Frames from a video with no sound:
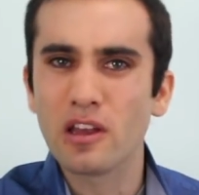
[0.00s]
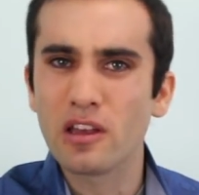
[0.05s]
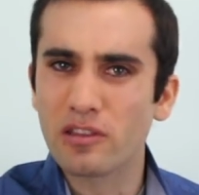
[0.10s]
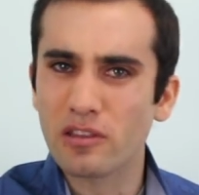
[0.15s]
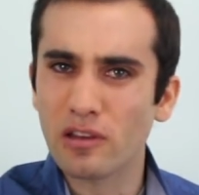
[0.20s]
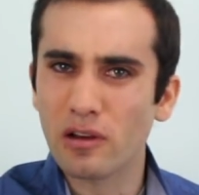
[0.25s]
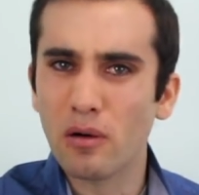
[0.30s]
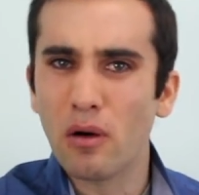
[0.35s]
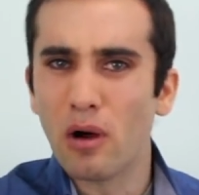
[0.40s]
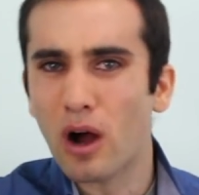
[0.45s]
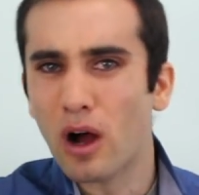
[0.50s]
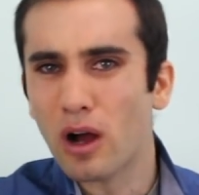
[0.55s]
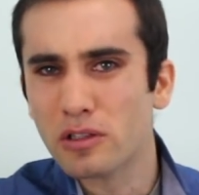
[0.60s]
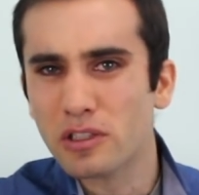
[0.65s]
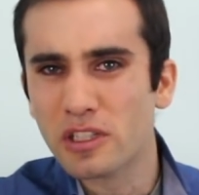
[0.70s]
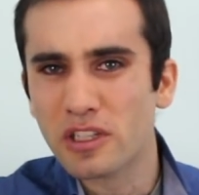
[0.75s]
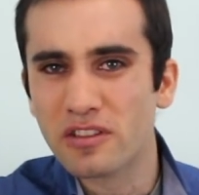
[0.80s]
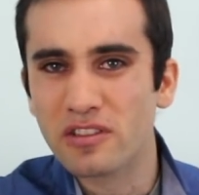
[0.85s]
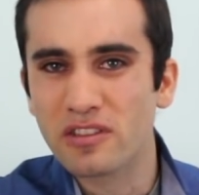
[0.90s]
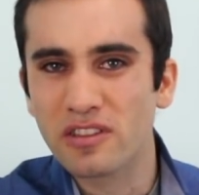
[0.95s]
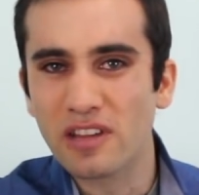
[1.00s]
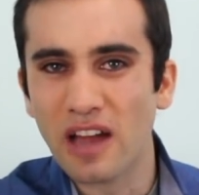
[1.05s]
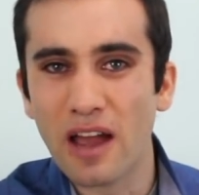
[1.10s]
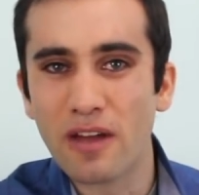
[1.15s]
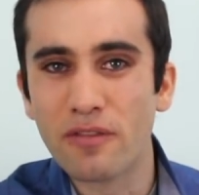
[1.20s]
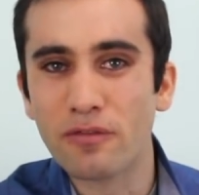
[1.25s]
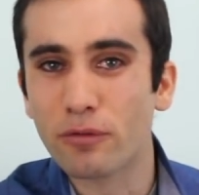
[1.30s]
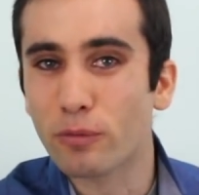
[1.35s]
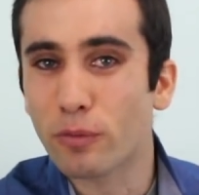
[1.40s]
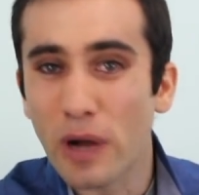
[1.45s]
So I'll just
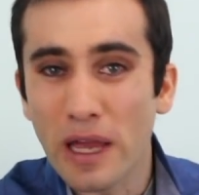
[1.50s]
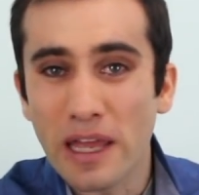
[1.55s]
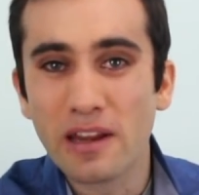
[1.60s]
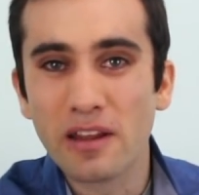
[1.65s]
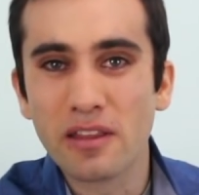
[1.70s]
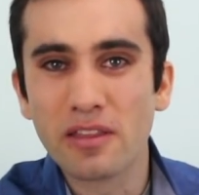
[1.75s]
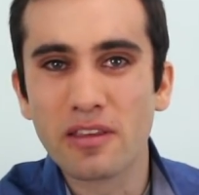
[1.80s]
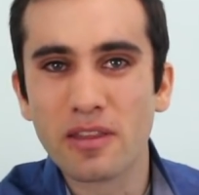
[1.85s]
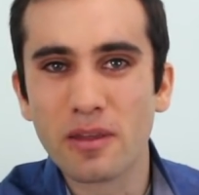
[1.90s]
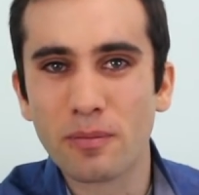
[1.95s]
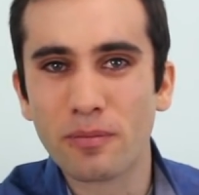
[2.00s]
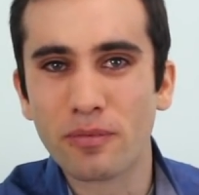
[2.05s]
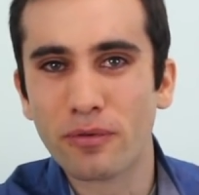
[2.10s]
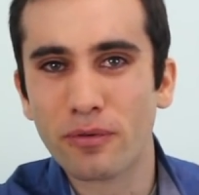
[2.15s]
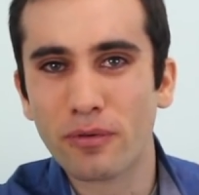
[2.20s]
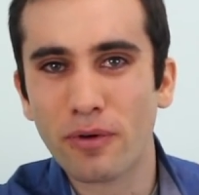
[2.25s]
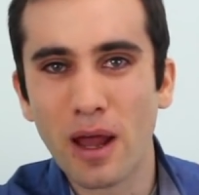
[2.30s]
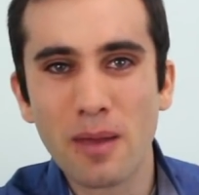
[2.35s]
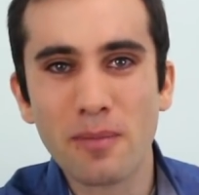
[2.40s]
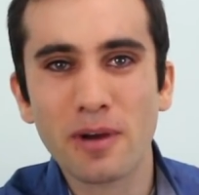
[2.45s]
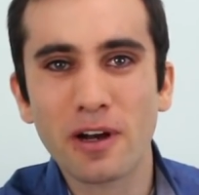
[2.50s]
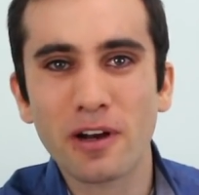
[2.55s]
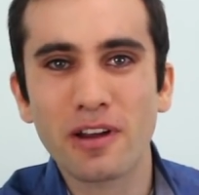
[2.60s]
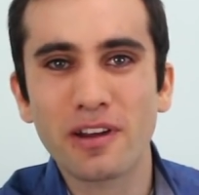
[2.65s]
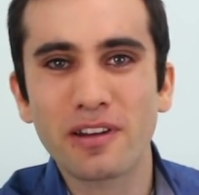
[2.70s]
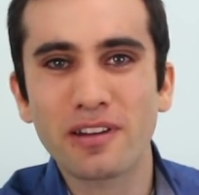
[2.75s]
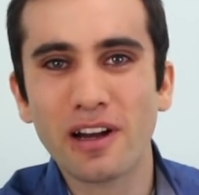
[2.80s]
dive right into the primary